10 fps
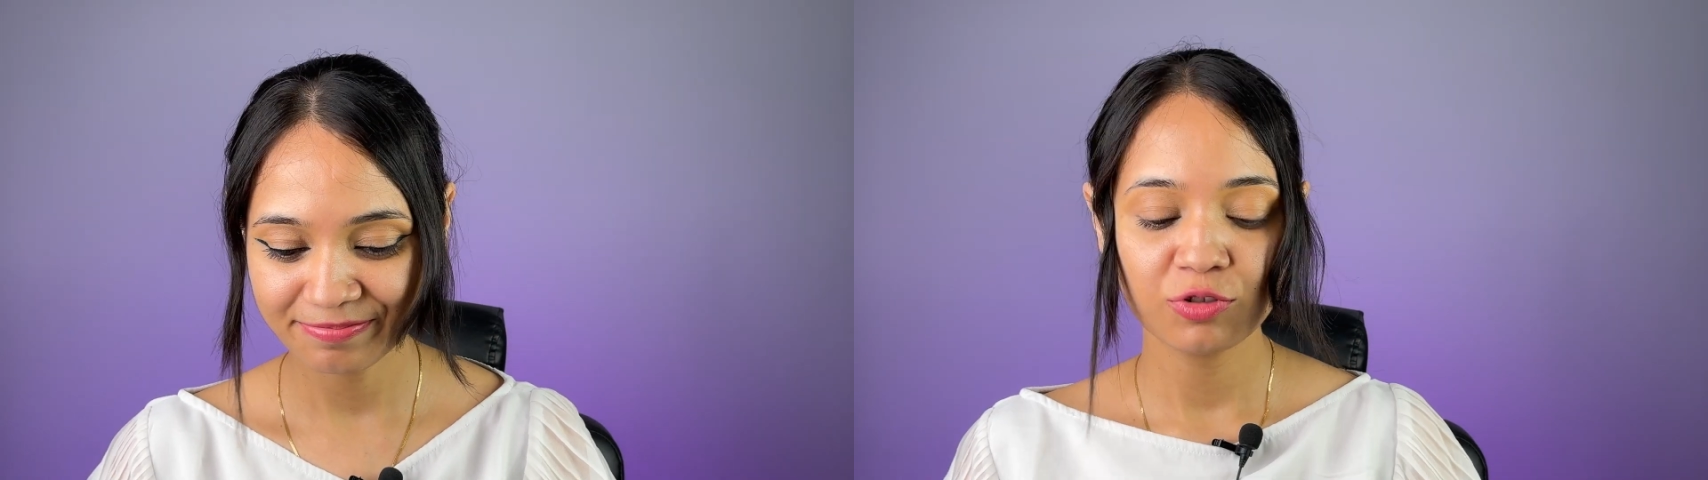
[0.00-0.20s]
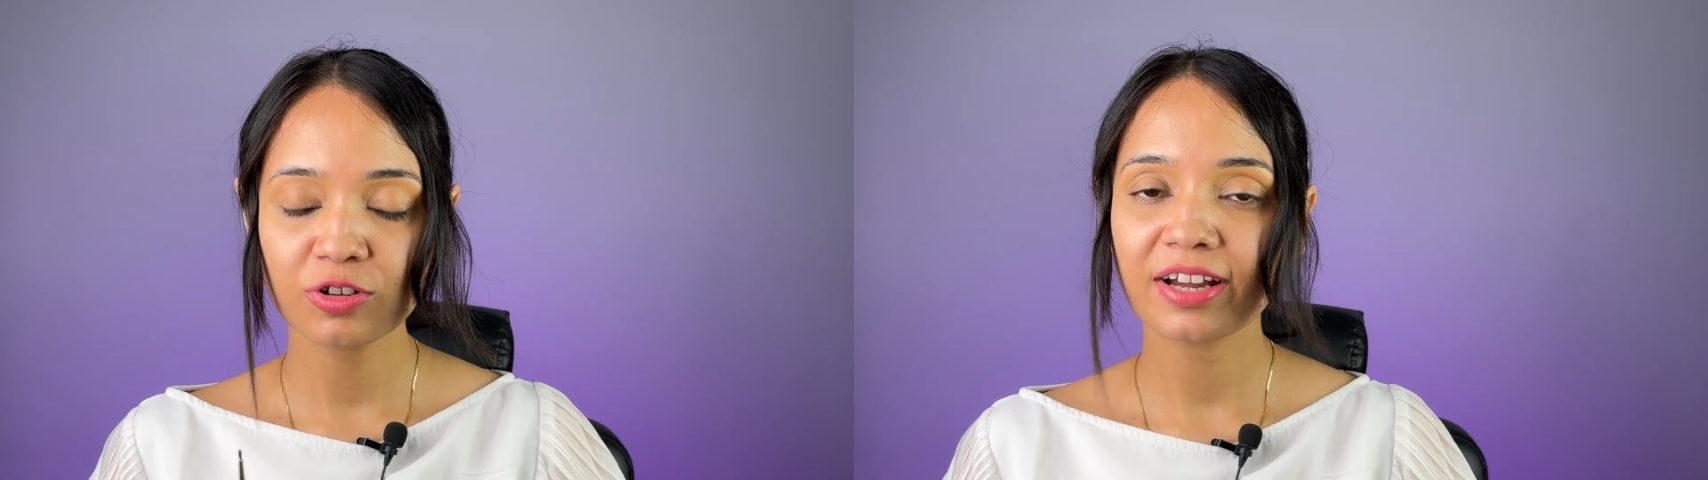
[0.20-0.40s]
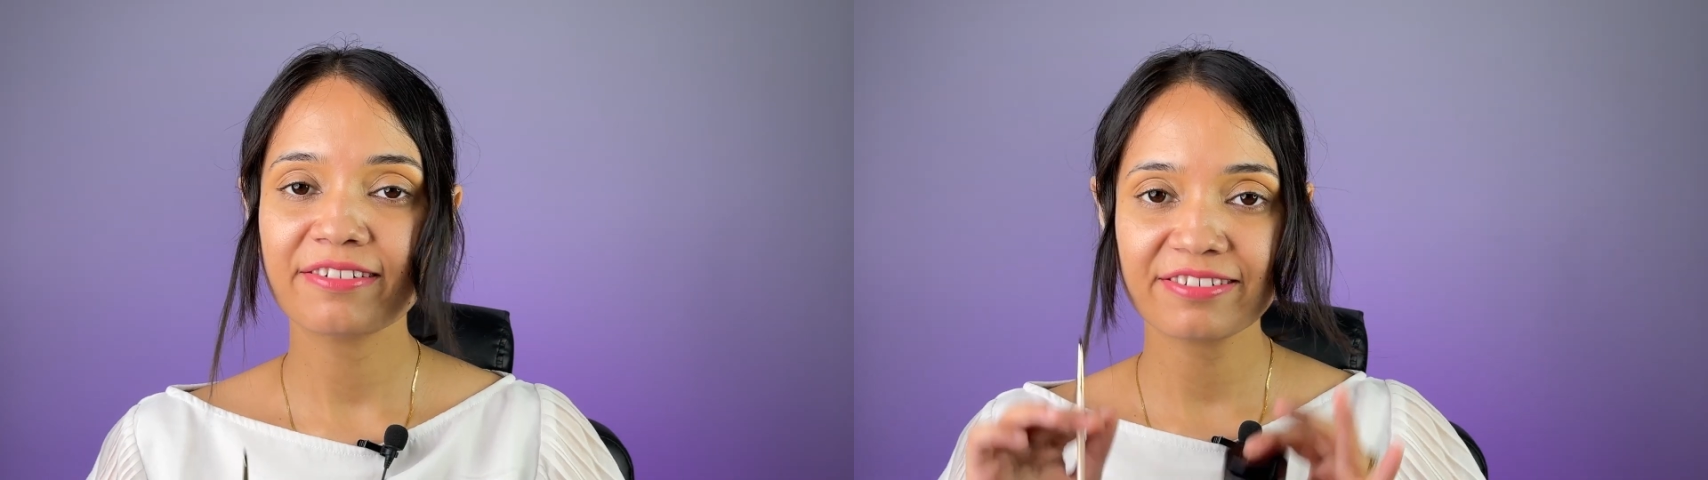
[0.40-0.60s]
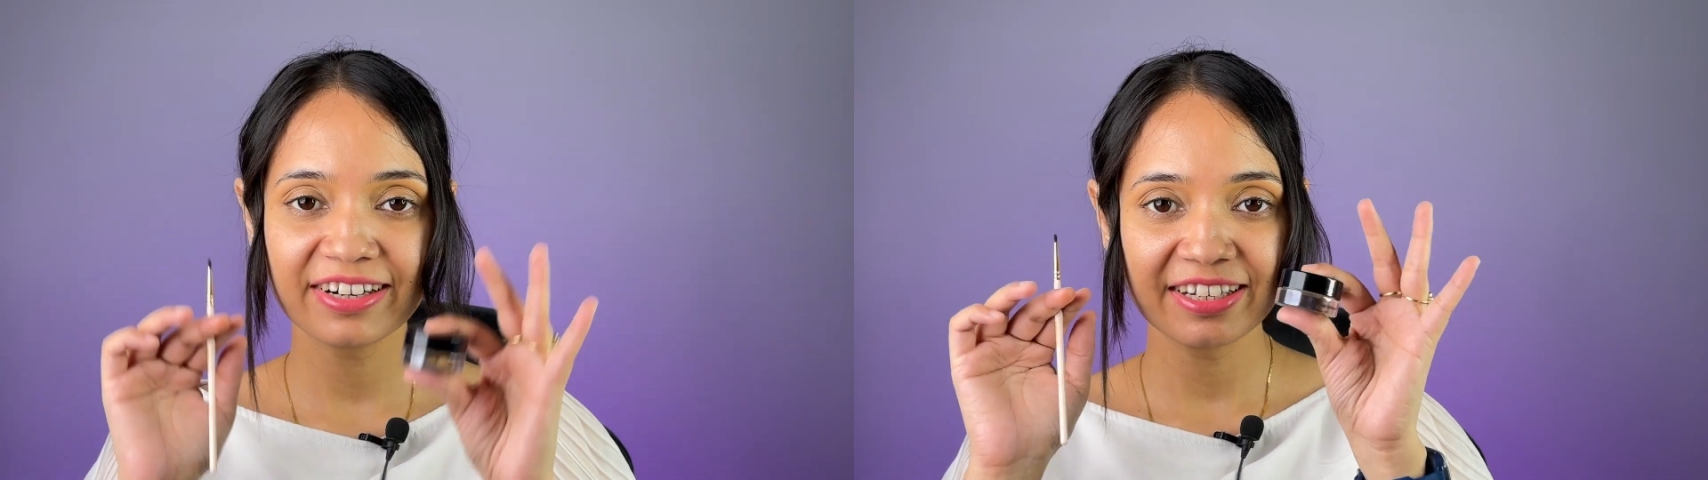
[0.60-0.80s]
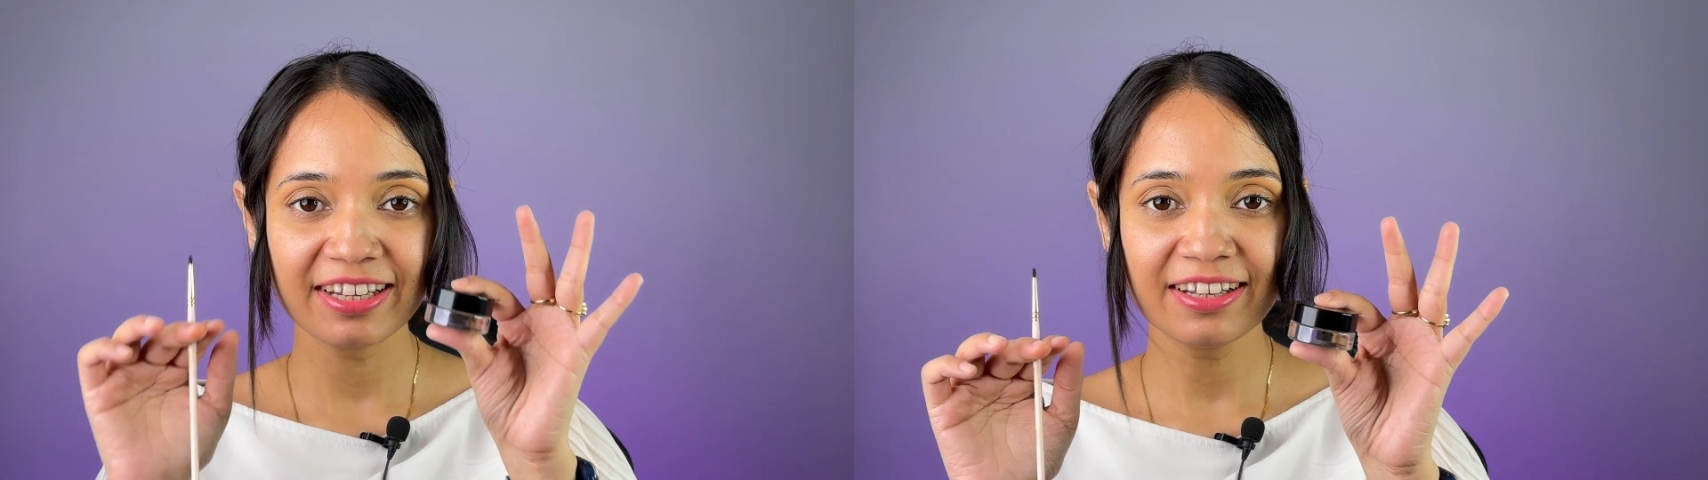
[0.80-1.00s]
So get
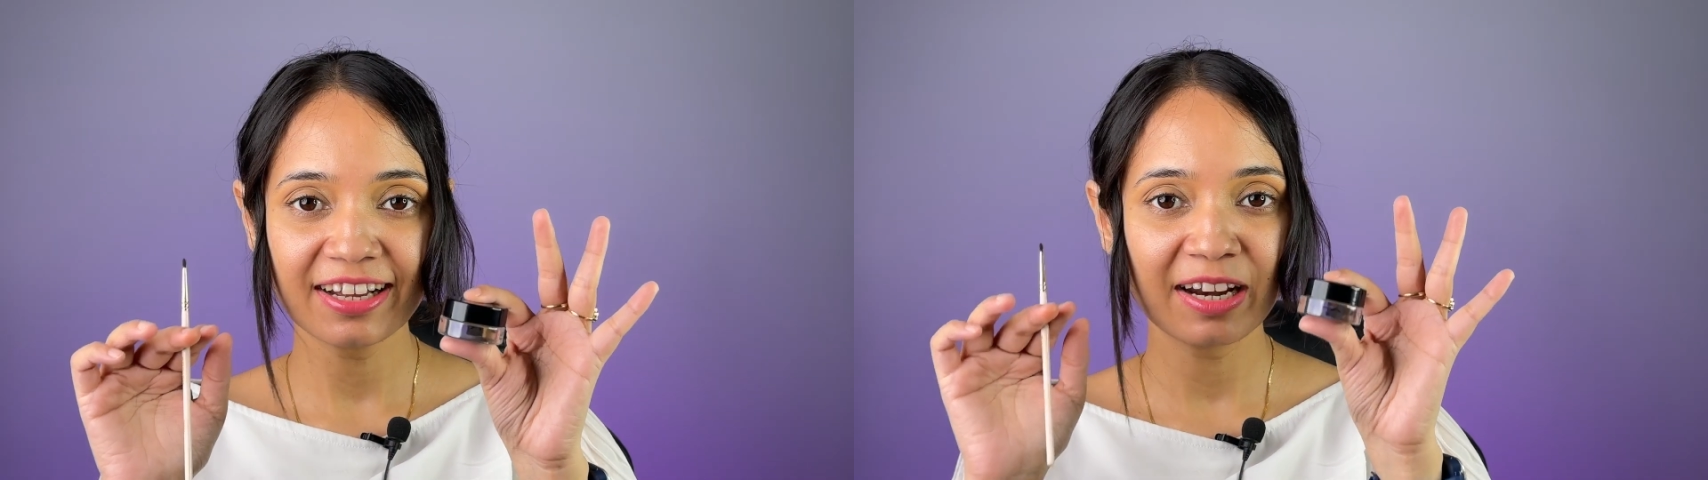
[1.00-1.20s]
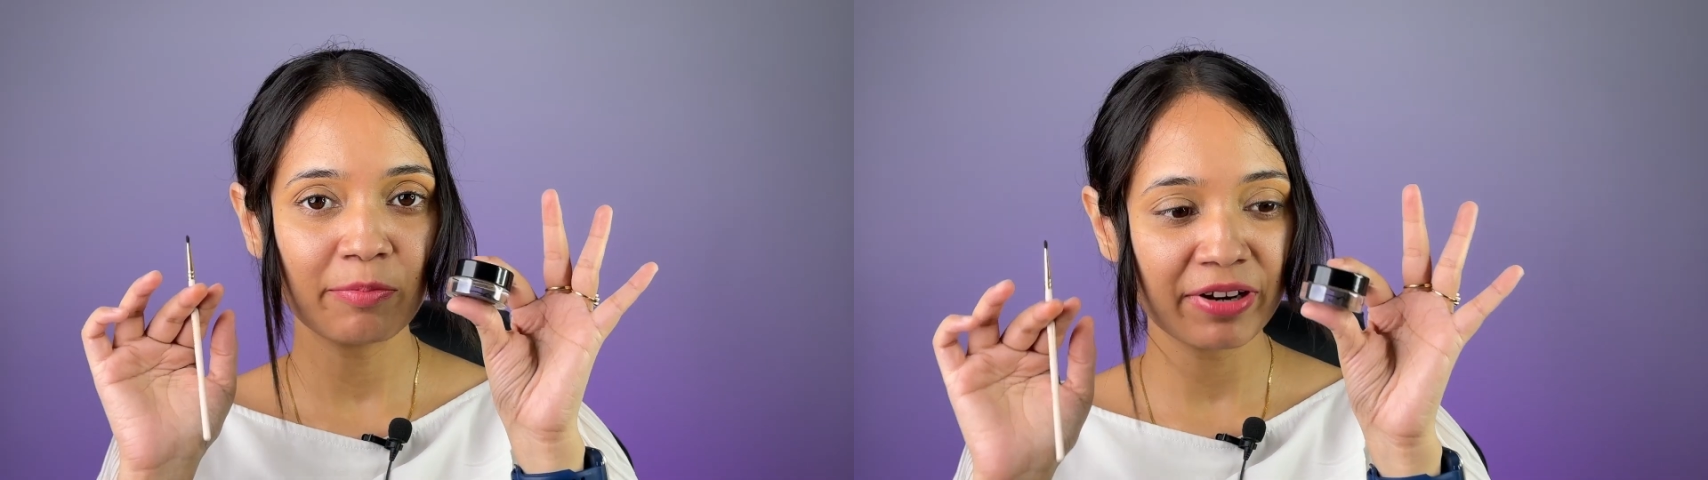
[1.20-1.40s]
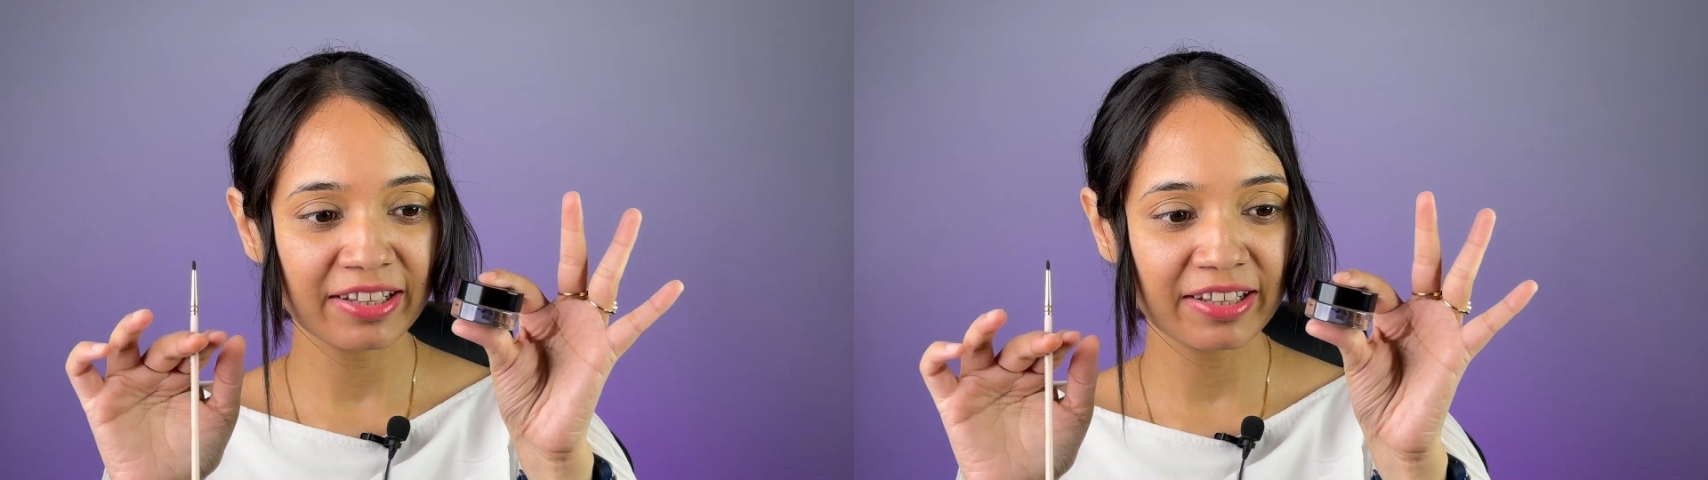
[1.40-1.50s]
ready and